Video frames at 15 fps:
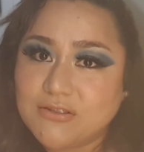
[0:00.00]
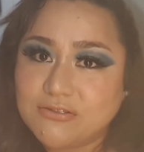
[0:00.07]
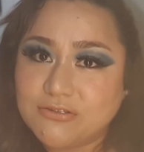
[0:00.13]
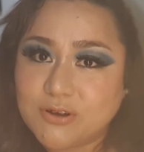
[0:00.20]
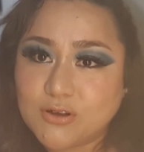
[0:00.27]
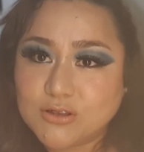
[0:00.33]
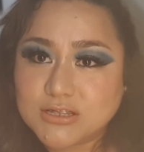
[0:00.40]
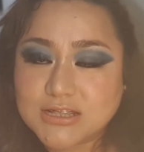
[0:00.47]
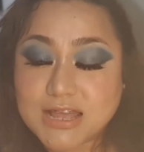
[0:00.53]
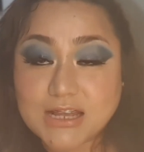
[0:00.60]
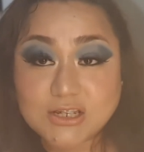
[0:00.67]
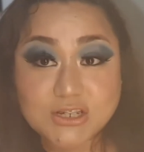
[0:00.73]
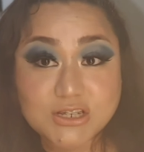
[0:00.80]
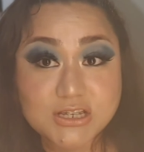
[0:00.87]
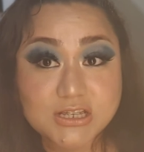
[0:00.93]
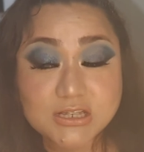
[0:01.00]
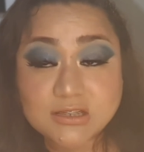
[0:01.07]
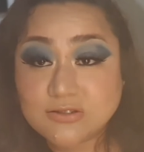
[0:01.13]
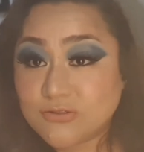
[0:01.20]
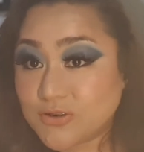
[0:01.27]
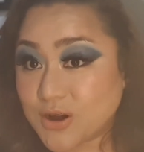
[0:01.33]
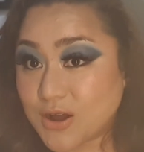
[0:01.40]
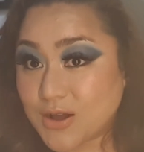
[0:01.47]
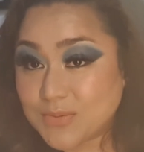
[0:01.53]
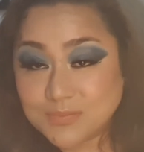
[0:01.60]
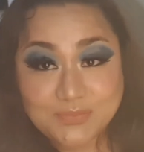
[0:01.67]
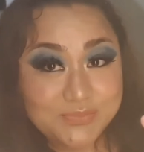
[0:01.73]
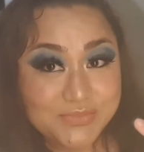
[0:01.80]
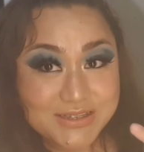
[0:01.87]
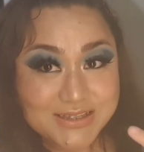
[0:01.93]
false lashes from
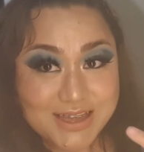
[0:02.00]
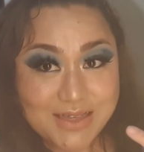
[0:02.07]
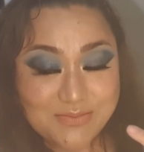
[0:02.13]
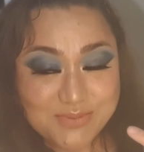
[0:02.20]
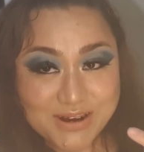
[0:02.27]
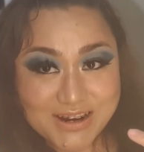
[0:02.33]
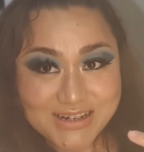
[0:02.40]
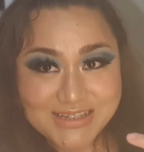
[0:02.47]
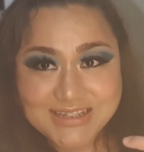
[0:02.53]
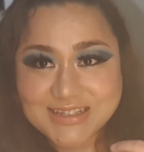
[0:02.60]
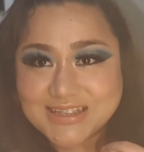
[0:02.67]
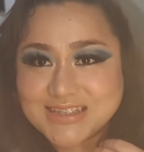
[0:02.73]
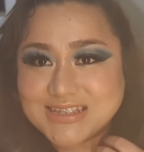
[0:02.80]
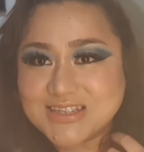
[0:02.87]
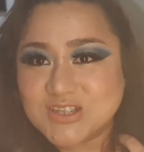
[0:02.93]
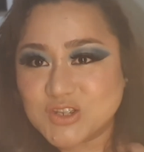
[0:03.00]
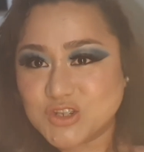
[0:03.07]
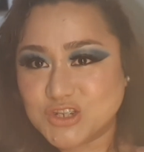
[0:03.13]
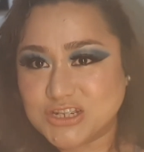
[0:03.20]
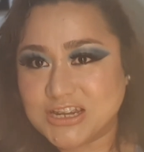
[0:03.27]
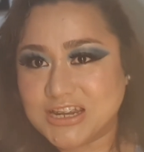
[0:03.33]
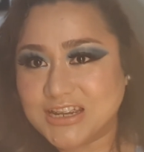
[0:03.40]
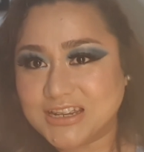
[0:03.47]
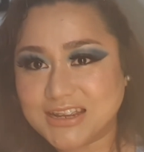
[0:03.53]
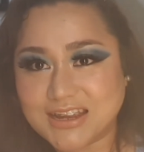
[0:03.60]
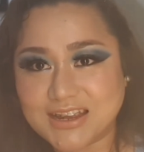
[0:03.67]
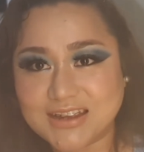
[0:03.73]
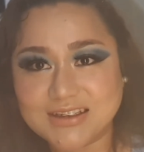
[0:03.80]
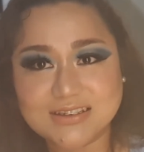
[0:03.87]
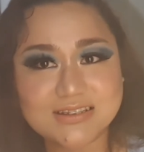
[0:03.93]
Scott Barnes, and this is
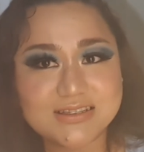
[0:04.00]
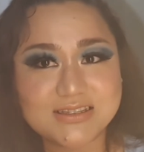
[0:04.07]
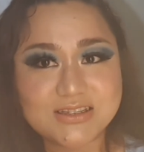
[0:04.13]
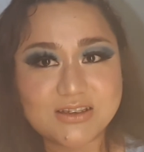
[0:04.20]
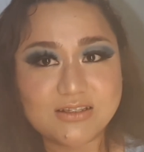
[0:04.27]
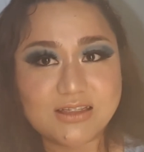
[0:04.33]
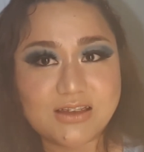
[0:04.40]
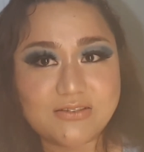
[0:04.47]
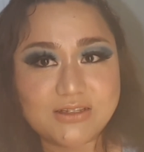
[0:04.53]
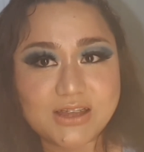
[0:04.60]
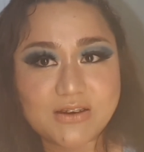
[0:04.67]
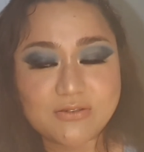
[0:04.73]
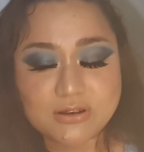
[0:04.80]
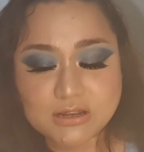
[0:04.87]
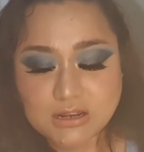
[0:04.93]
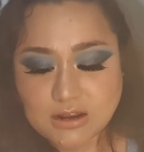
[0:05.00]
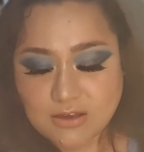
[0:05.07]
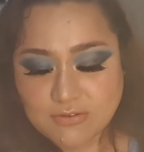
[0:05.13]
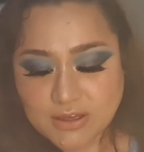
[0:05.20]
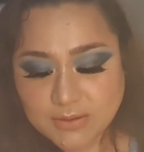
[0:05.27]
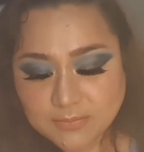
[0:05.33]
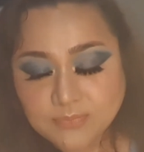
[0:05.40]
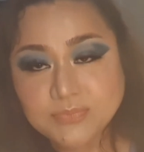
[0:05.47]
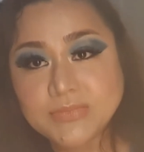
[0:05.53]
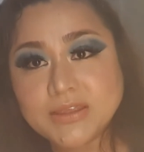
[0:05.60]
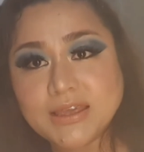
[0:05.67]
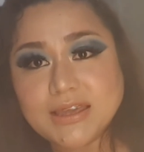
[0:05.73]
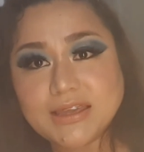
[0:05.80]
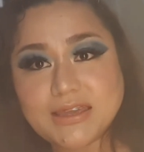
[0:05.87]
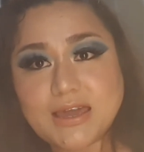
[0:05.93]
Gina. So lovely, I really love it.
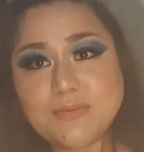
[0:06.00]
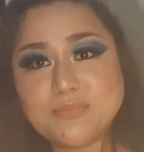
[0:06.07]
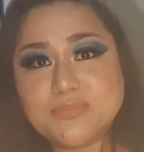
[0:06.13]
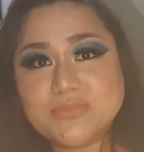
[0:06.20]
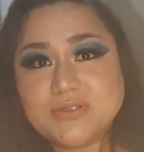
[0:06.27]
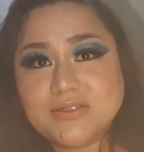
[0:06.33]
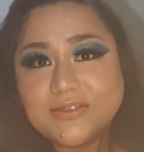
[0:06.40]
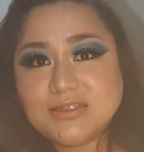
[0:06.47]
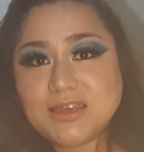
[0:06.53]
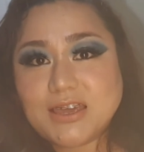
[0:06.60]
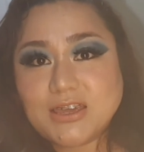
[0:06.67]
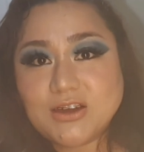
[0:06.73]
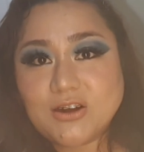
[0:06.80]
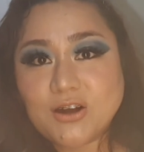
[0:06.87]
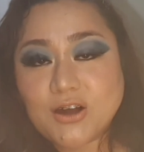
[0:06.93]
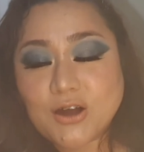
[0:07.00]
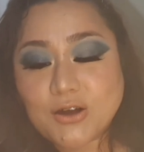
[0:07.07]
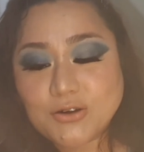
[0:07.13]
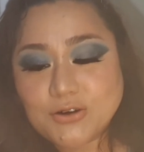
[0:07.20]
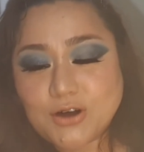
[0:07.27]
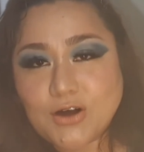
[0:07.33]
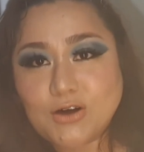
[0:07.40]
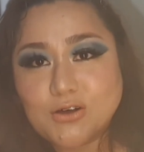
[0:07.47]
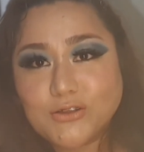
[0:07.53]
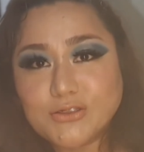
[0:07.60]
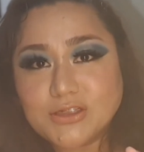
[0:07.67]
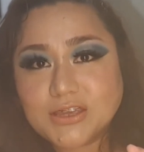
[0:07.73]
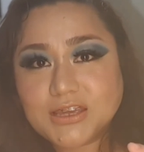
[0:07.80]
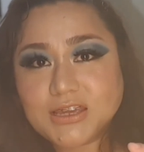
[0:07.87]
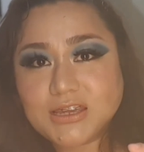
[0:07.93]
Yep, there you go.
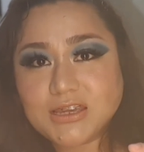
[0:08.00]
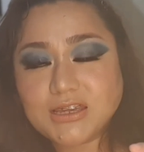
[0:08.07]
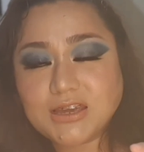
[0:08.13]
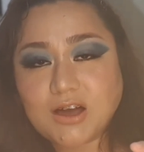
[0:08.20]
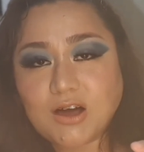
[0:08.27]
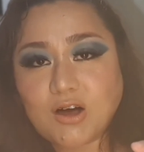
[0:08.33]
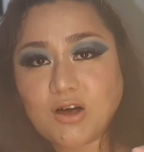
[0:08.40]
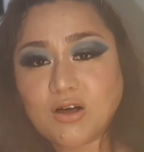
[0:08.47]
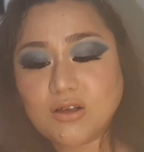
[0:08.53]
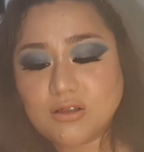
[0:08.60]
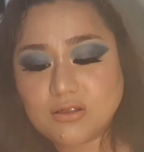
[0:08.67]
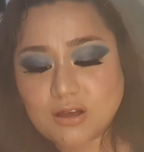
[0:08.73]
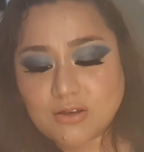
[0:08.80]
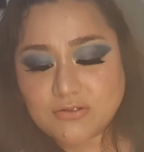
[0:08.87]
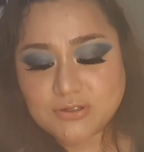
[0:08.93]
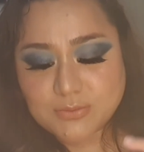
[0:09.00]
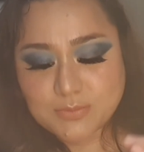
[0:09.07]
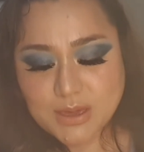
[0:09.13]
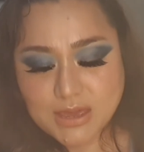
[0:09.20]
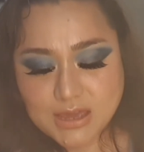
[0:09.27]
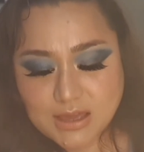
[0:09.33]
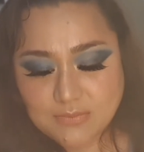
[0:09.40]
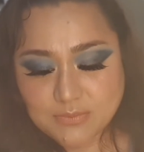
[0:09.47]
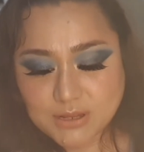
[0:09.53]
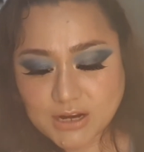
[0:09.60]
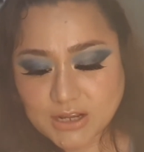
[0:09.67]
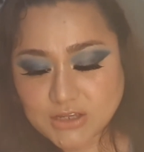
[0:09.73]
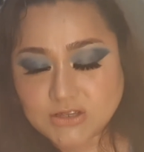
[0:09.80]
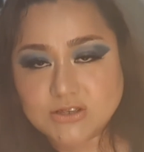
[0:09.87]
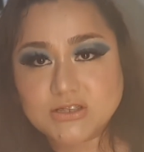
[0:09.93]
All of the makeup that I
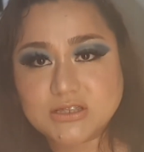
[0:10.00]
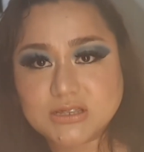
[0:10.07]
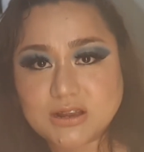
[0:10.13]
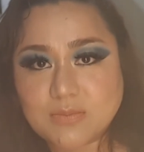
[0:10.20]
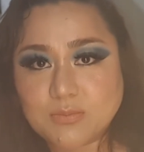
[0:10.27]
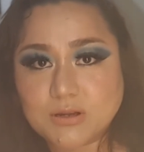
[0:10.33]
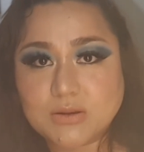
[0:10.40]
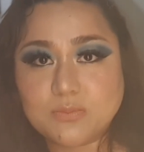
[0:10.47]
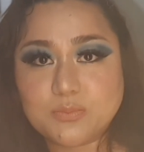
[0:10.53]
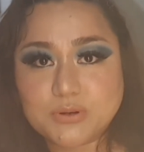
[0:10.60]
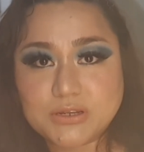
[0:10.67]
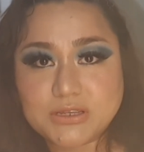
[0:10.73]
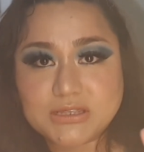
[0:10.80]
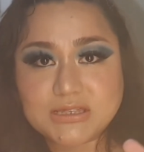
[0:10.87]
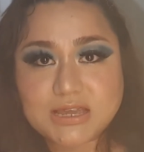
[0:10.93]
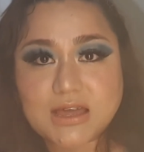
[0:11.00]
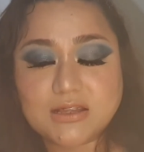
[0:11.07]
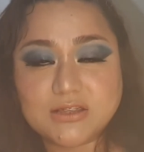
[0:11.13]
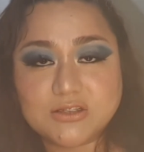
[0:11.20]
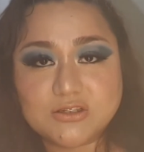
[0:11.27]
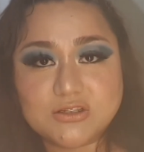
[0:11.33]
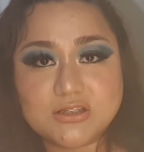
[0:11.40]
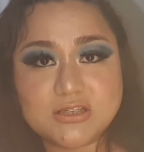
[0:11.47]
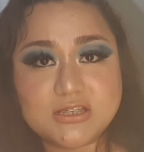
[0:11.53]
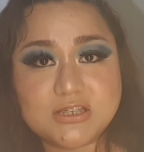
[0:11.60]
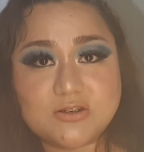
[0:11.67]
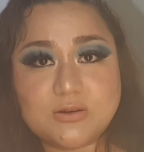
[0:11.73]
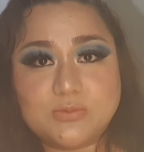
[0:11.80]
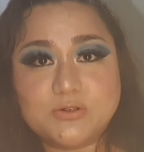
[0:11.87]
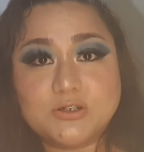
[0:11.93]
use here, I'm gonna put it down into the
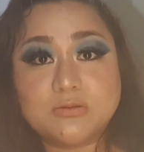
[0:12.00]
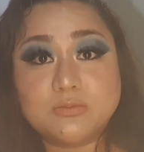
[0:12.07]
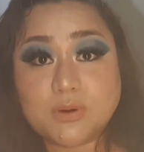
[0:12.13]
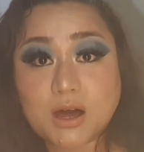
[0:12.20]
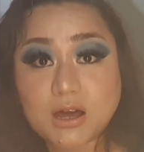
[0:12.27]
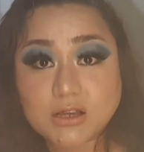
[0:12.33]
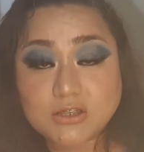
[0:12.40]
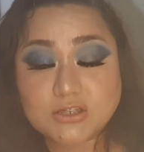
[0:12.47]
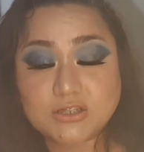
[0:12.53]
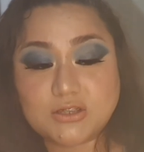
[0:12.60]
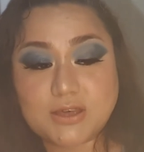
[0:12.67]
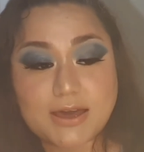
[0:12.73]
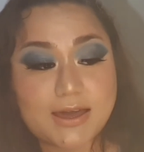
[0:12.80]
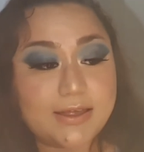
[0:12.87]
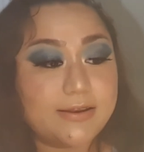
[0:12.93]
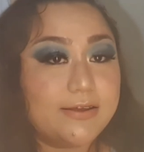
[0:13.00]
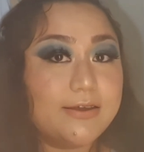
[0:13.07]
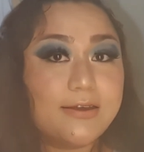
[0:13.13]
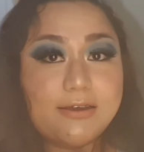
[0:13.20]
description box so that